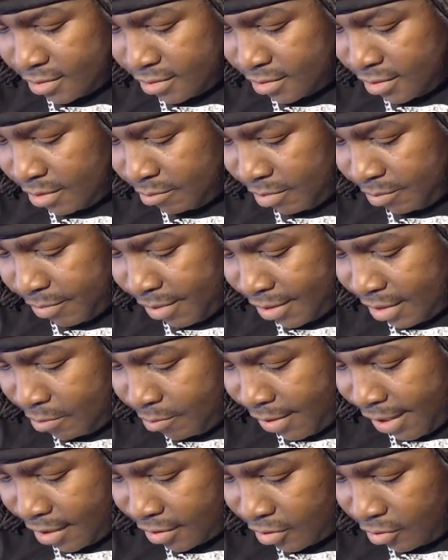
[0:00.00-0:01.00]
get my money
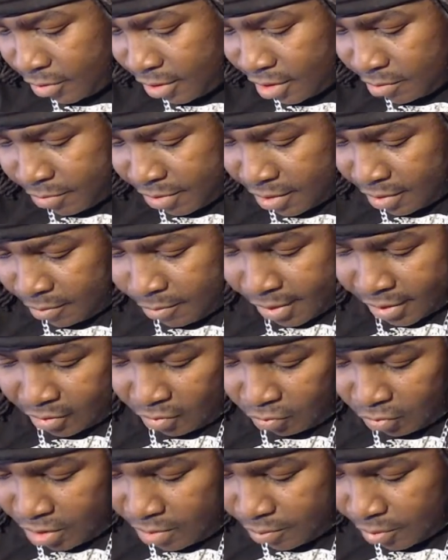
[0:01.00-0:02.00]
back, or get me a better
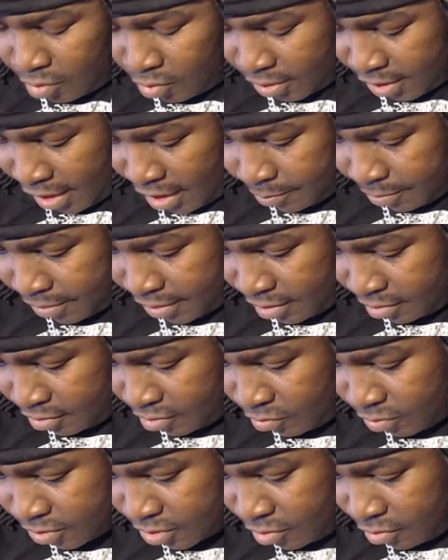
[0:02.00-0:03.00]
repro copy. I don't know
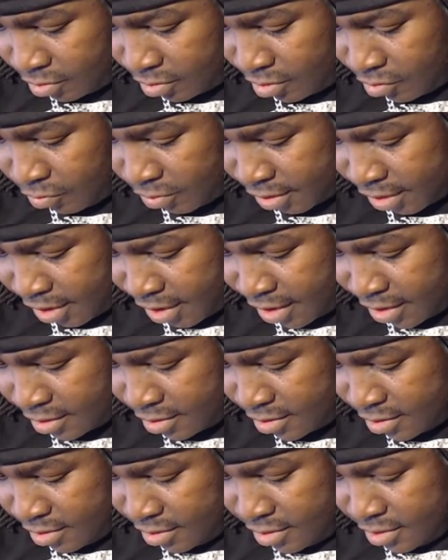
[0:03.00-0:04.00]
what's going on with that,
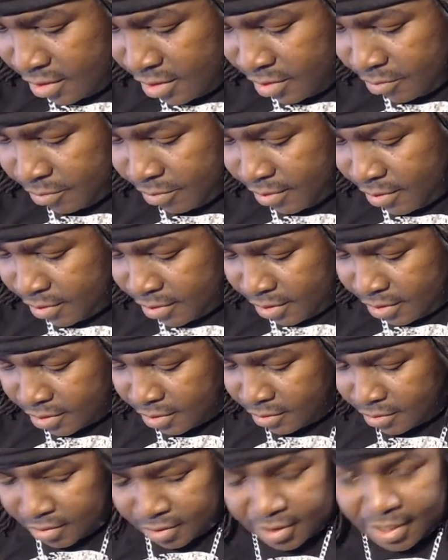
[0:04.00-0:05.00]
but it
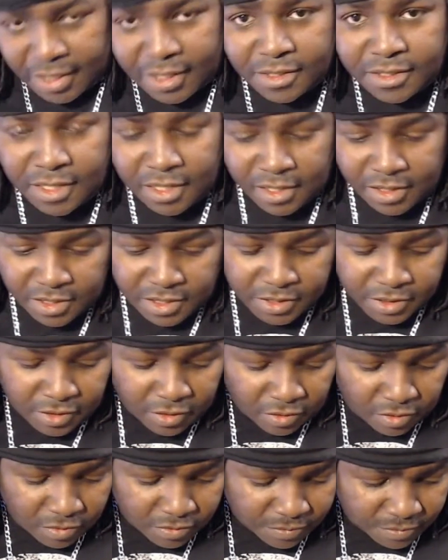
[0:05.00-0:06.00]
doesn't that doesn't
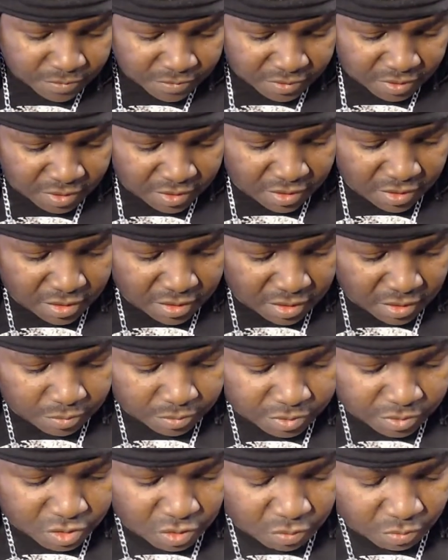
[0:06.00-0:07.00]
instill
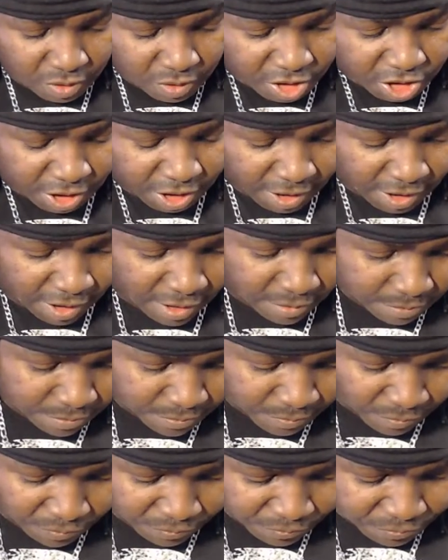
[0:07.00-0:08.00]
too much uh,
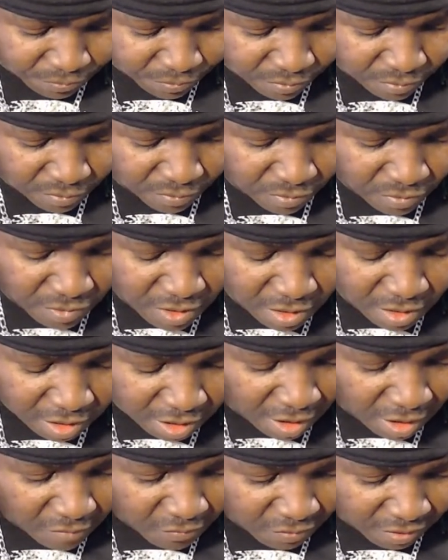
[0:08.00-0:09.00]

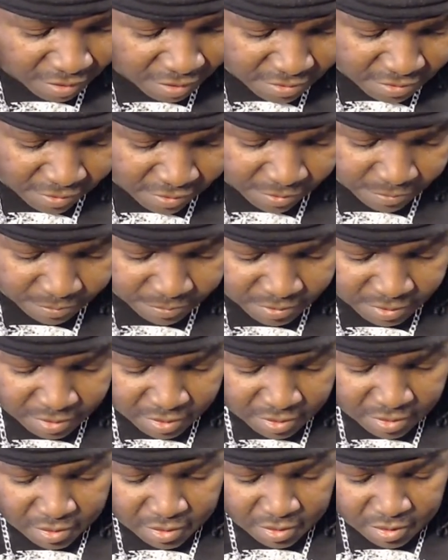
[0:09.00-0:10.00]
confidence there.
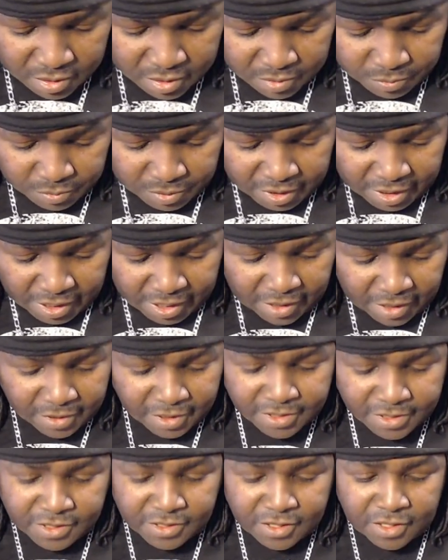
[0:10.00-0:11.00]
But yeah,
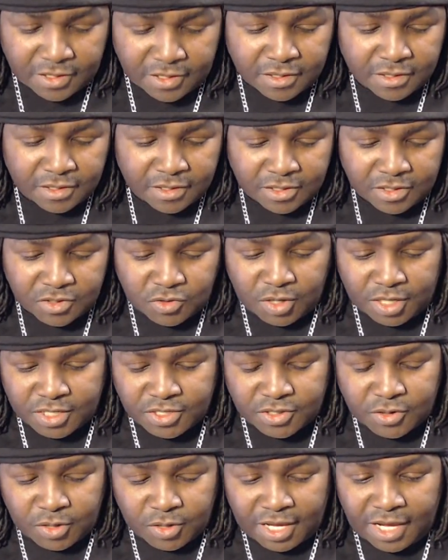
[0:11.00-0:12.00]
this is a
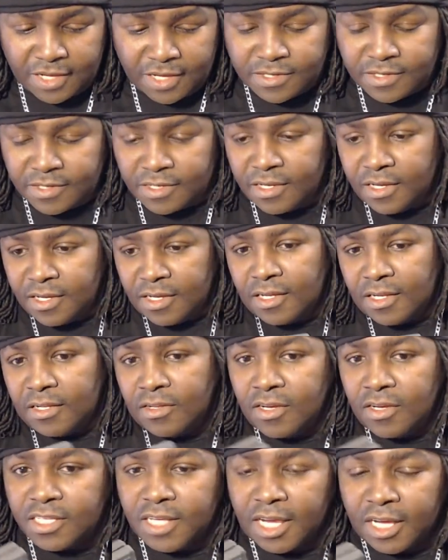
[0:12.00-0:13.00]
Trickster case.
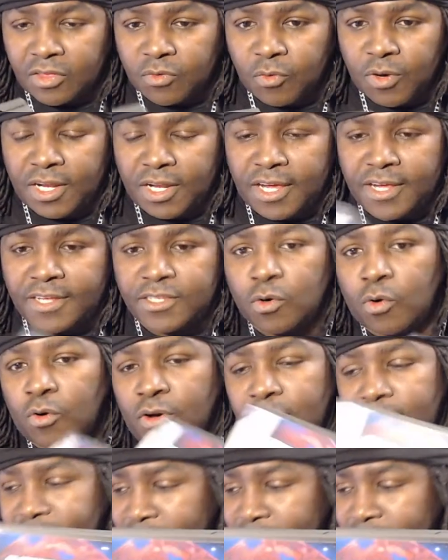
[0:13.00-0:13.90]
Looks like a 3DS or a